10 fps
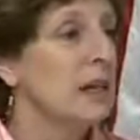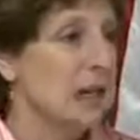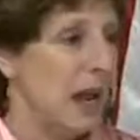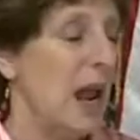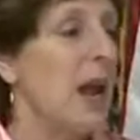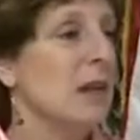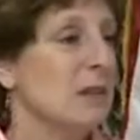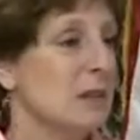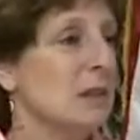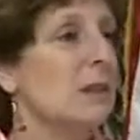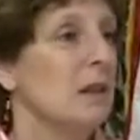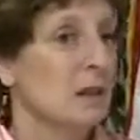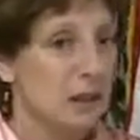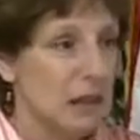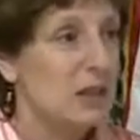enhanced
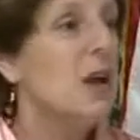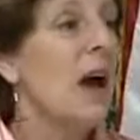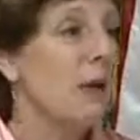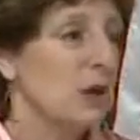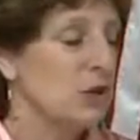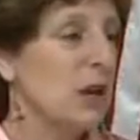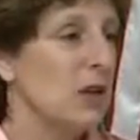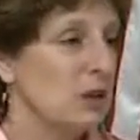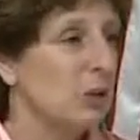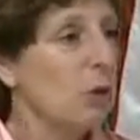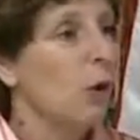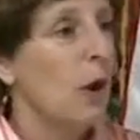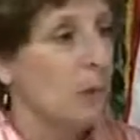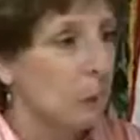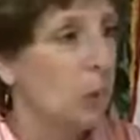the entire educational
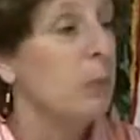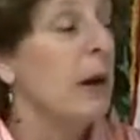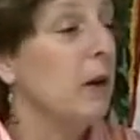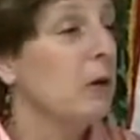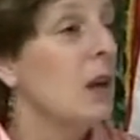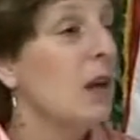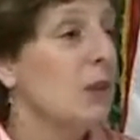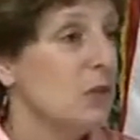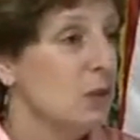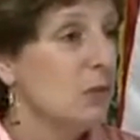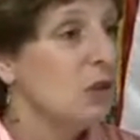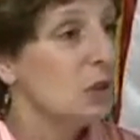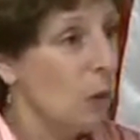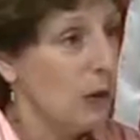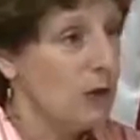program and prepared students to
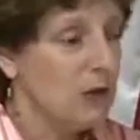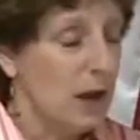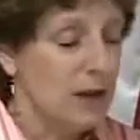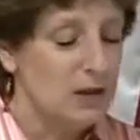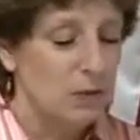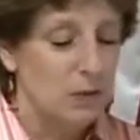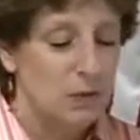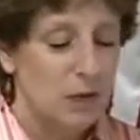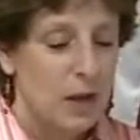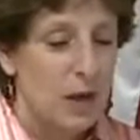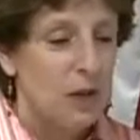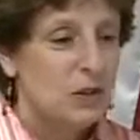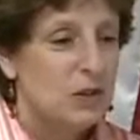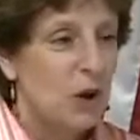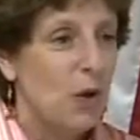go on to the high school.
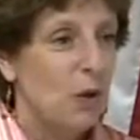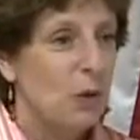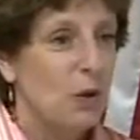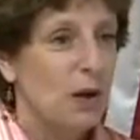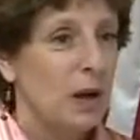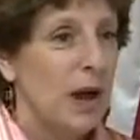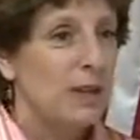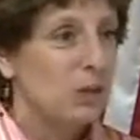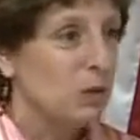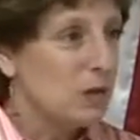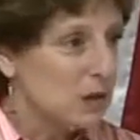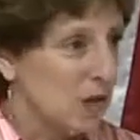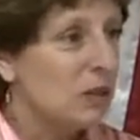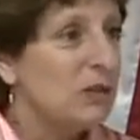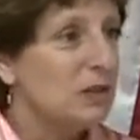So as a
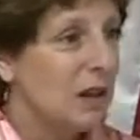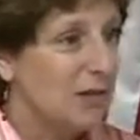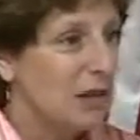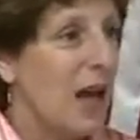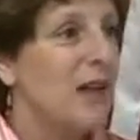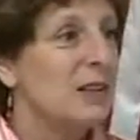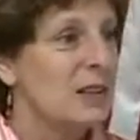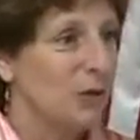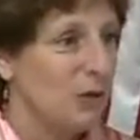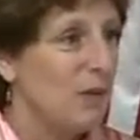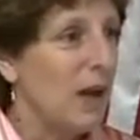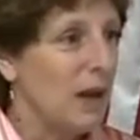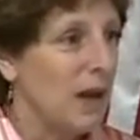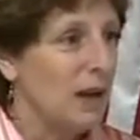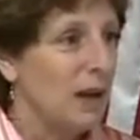result of that
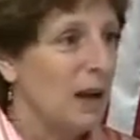survey,